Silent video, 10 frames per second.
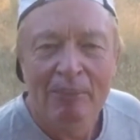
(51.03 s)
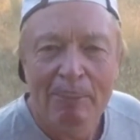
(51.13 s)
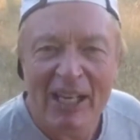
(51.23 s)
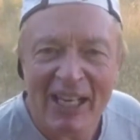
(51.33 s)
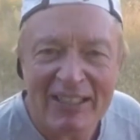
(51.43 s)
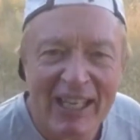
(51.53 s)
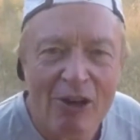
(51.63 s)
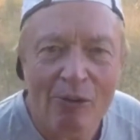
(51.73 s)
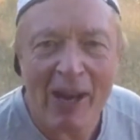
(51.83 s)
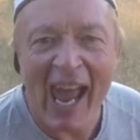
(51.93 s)
Because they
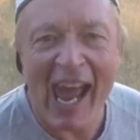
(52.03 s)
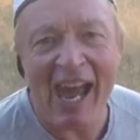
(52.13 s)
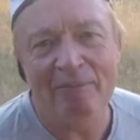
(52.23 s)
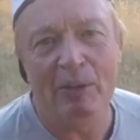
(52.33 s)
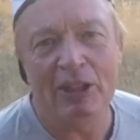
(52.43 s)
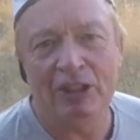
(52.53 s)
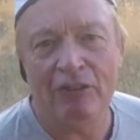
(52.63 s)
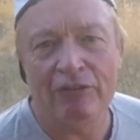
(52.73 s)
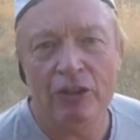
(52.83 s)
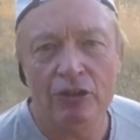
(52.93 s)
don't have much
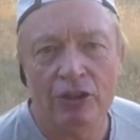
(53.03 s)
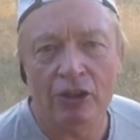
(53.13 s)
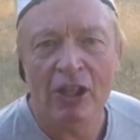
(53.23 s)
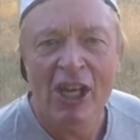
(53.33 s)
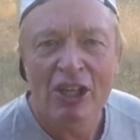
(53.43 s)
of a future.